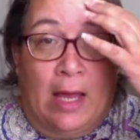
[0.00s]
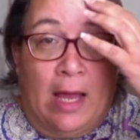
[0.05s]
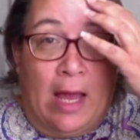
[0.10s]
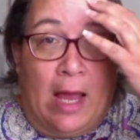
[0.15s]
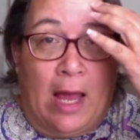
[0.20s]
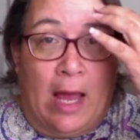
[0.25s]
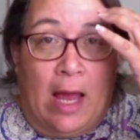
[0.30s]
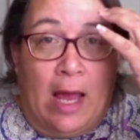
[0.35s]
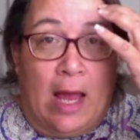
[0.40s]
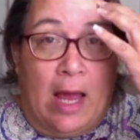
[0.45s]

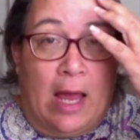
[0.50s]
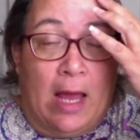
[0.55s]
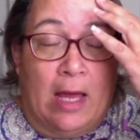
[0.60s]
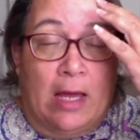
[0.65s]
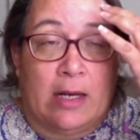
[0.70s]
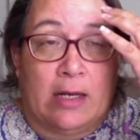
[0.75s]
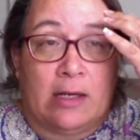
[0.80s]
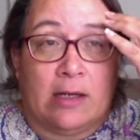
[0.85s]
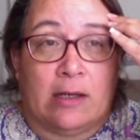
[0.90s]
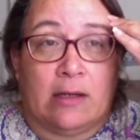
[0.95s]

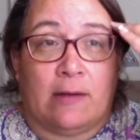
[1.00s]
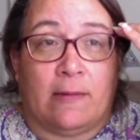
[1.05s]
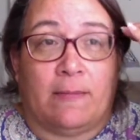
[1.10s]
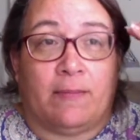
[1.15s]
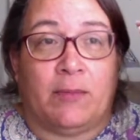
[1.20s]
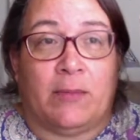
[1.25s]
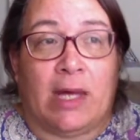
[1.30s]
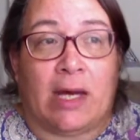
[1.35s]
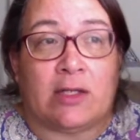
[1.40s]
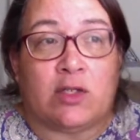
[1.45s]
And
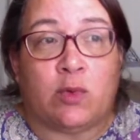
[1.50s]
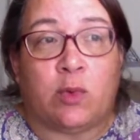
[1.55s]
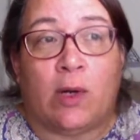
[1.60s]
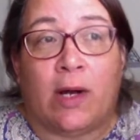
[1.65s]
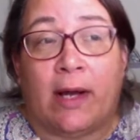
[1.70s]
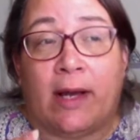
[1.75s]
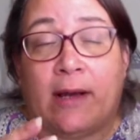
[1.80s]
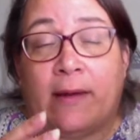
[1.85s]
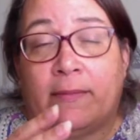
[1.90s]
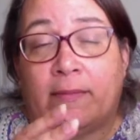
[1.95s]
that's
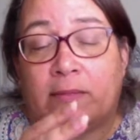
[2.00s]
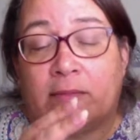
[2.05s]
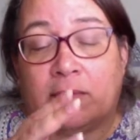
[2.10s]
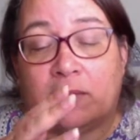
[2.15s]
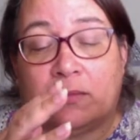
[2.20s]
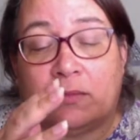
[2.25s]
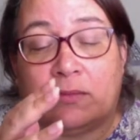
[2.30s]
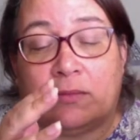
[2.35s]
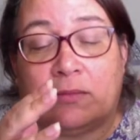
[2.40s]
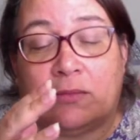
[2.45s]
why I'm
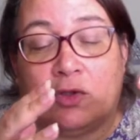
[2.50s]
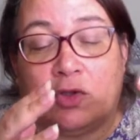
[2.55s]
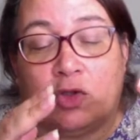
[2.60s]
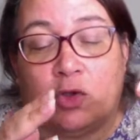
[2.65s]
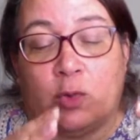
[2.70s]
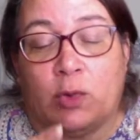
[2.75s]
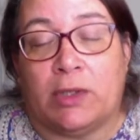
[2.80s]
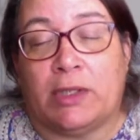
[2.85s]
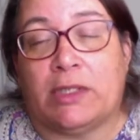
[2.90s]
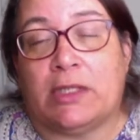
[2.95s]

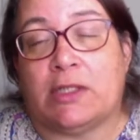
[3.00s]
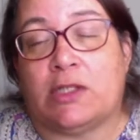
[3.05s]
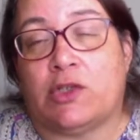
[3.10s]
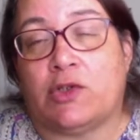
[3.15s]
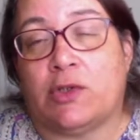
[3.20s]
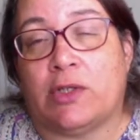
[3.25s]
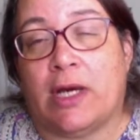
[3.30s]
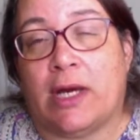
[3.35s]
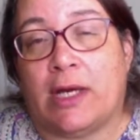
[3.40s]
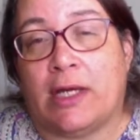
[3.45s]
doing this
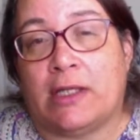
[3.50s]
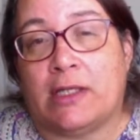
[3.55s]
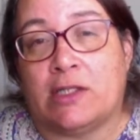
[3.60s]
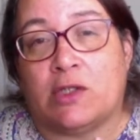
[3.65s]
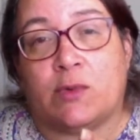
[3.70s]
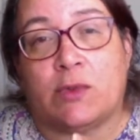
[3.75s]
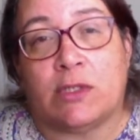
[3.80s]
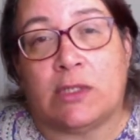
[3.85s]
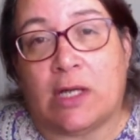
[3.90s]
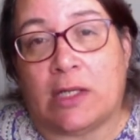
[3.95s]
today. This
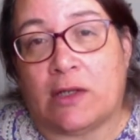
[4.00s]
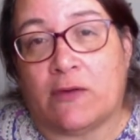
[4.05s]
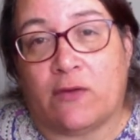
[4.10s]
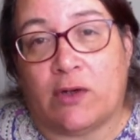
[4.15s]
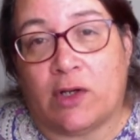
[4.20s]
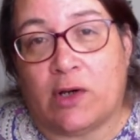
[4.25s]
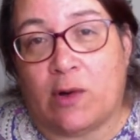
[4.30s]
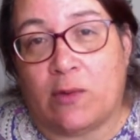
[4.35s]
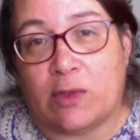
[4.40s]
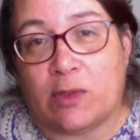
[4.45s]
was not the
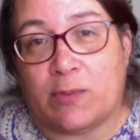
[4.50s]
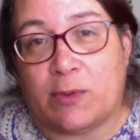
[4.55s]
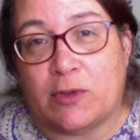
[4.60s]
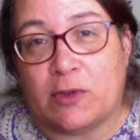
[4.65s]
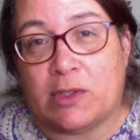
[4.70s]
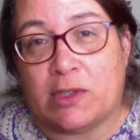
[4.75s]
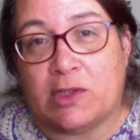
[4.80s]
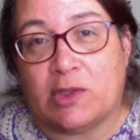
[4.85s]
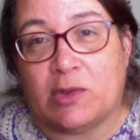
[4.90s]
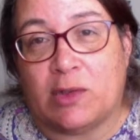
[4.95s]
video I was
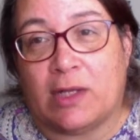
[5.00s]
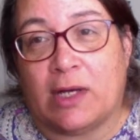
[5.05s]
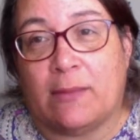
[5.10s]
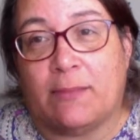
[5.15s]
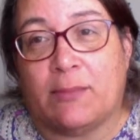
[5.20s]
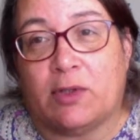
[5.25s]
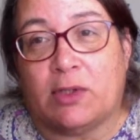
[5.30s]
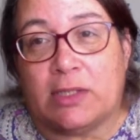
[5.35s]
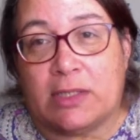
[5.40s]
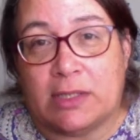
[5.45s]
posting today,
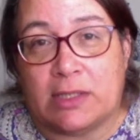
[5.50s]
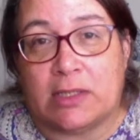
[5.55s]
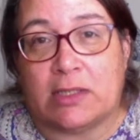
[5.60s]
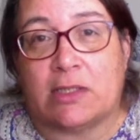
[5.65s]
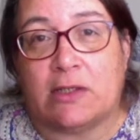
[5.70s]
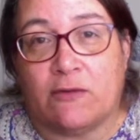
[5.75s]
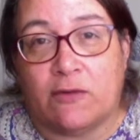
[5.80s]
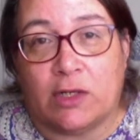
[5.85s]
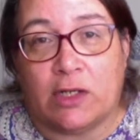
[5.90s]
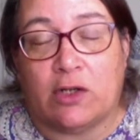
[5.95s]
but this is
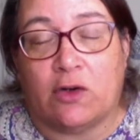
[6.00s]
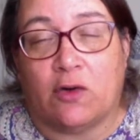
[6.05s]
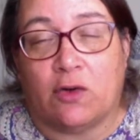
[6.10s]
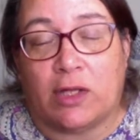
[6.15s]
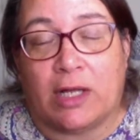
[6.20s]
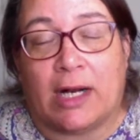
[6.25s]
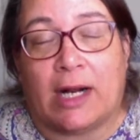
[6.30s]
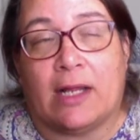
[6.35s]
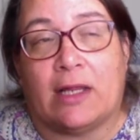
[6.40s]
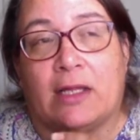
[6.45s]
the video
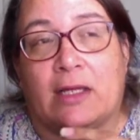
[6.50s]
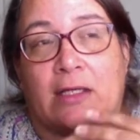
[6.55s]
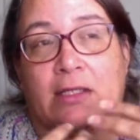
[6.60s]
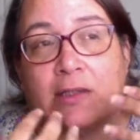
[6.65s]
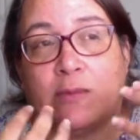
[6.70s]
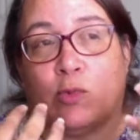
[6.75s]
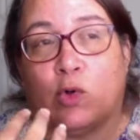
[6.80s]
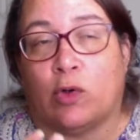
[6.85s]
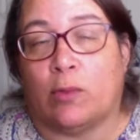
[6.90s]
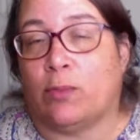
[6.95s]
that I think is
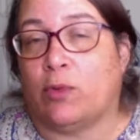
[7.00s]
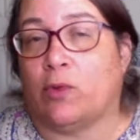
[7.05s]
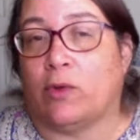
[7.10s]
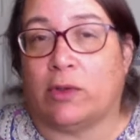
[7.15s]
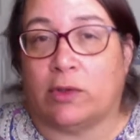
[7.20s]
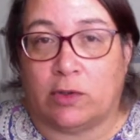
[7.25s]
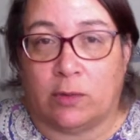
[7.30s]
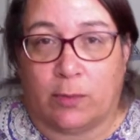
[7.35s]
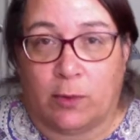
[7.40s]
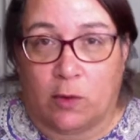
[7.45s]
more
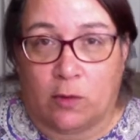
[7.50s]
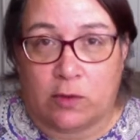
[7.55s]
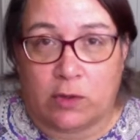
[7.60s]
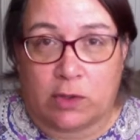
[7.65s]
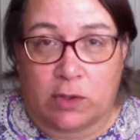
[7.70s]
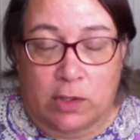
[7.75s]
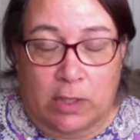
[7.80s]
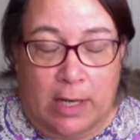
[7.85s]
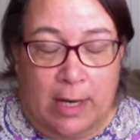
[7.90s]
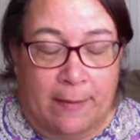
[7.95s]
important to post
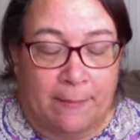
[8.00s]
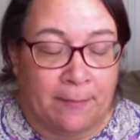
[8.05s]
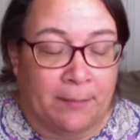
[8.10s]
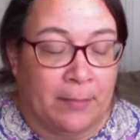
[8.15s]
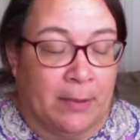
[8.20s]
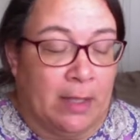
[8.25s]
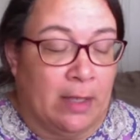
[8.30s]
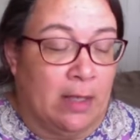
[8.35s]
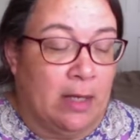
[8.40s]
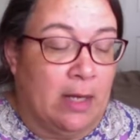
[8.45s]
today.
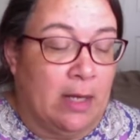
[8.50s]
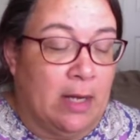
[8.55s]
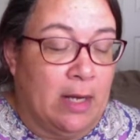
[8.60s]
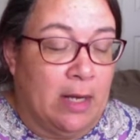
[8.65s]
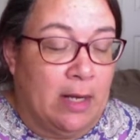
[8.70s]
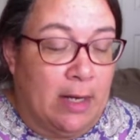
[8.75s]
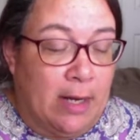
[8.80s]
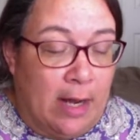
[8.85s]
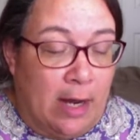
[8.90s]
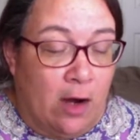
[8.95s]

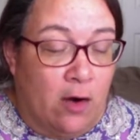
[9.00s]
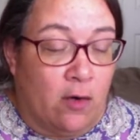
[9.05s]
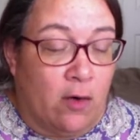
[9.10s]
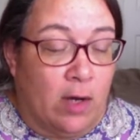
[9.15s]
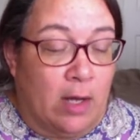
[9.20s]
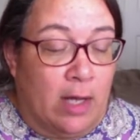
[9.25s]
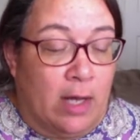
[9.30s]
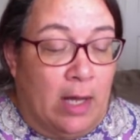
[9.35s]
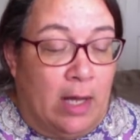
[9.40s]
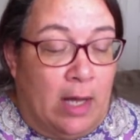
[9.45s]
Now,
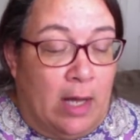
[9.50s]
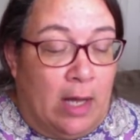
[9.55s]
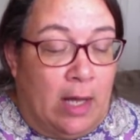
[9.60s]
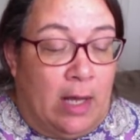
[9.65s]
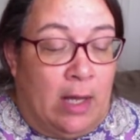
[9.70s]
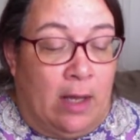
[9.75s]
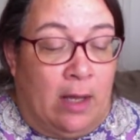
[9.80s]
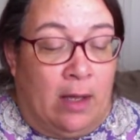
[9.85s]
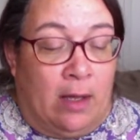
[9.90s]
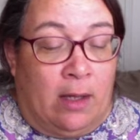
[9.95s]

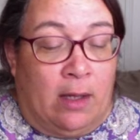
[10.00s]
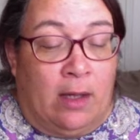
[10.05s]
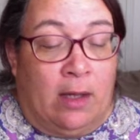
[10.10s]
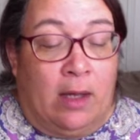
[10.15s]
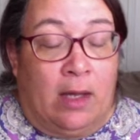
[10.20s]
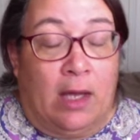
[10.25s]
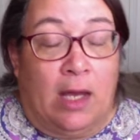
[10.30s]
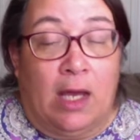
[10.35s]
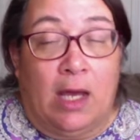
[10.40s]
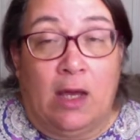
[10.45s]

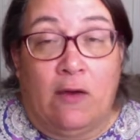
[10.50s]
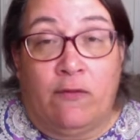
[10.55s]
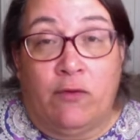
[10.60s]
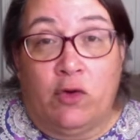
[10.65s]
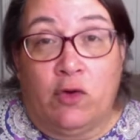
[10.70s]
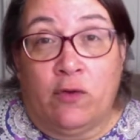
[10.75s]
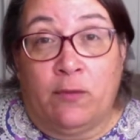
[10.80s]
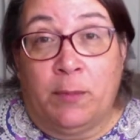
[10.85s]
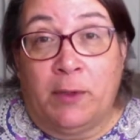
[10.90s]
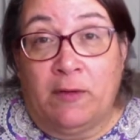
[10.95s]
if
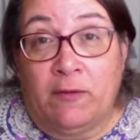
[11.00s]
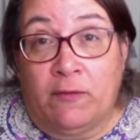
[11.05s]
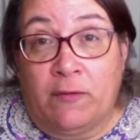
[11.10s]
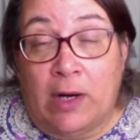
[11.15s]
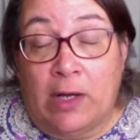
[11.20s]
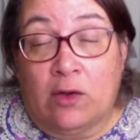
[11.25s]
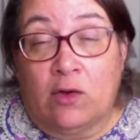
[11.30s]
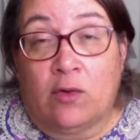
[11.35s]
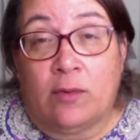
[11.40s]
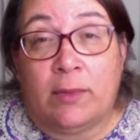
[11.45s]
you've been
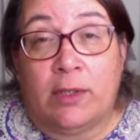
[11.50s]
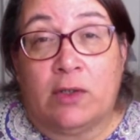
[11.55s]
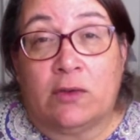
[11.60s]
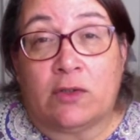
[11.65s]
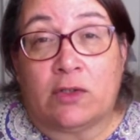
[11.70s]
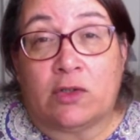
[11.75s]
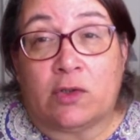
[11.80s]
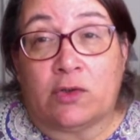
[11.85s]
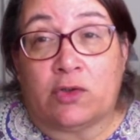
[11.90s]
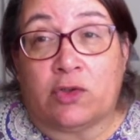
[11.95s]
following me on
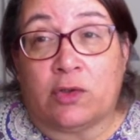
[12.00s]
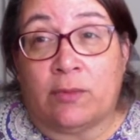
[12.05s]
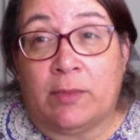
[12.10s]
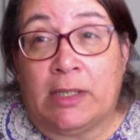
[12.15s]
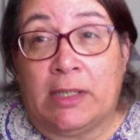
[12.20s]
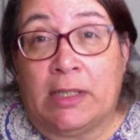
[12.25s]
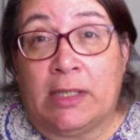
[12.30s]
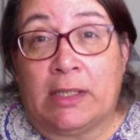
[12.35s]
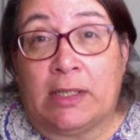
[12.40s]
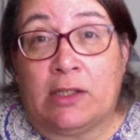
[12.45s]
social
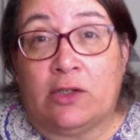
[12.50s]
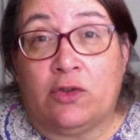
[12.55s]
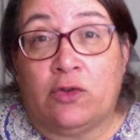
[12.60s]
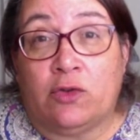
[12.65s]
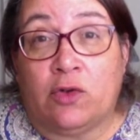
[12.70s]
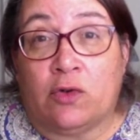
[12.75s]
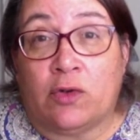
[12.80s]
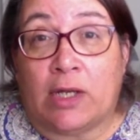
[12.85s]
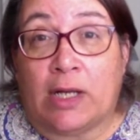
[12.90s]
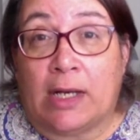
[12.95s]
media, then you
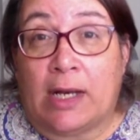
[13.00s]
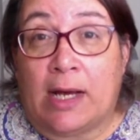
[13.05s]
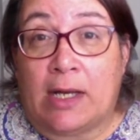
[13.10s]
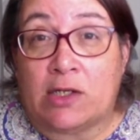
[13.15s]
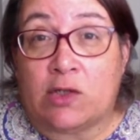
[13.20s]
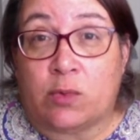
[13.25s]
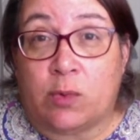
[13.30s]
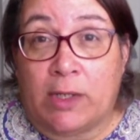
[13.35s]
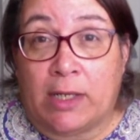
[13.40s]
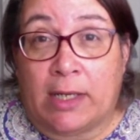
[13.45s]
know that
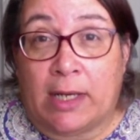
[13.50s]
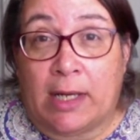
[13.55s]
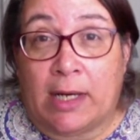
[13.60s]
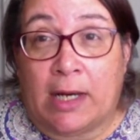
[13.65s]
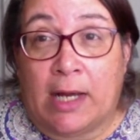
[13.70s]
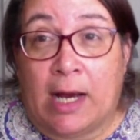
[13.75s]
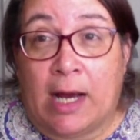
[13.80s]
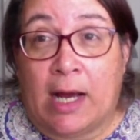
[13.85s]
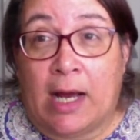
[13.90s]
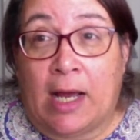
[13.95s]
last weekend
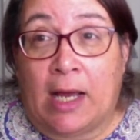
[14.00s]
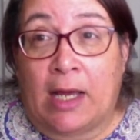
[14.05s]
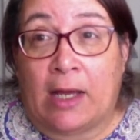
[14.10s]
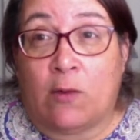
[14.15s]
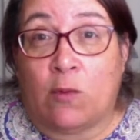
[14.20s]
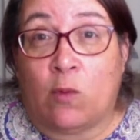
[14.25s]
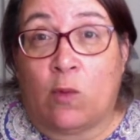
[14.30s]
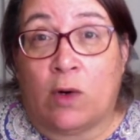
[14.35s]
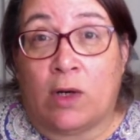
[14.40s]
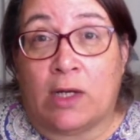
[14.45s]
I
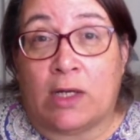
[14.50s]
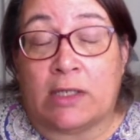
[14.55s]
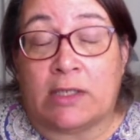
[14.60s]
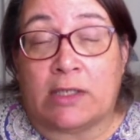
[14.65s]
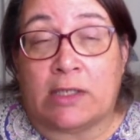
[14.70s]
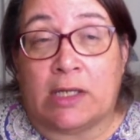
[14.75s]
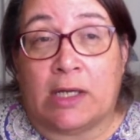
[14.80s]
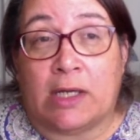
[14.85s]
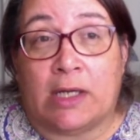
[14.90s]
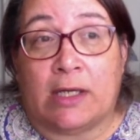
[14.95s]
was
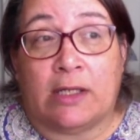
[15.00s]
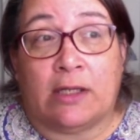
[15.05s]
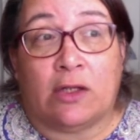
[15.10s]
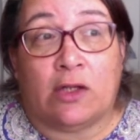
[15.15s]
in